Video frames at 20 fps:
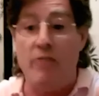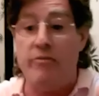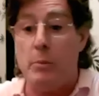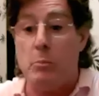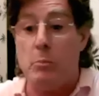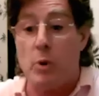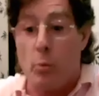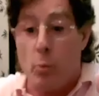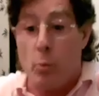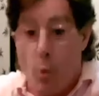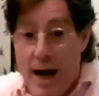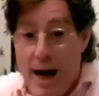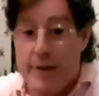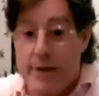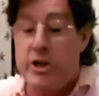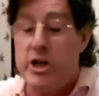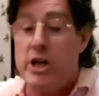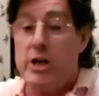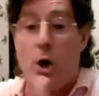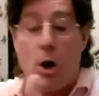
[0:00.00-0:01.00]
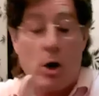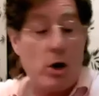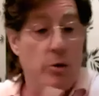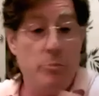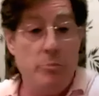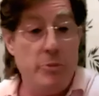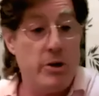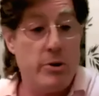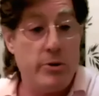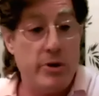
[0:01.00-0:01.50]
and we're watching our
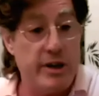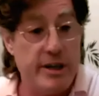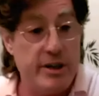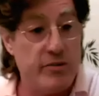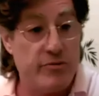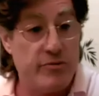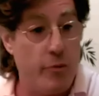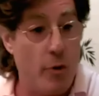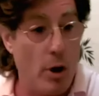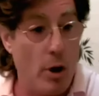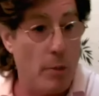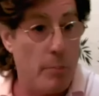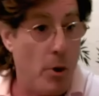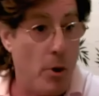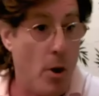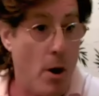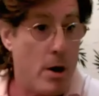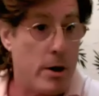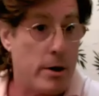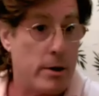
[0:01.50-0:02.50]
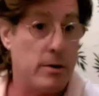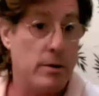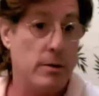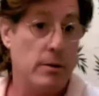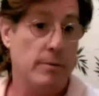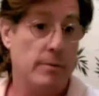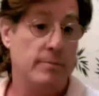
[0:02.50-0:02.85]
communities fall apart.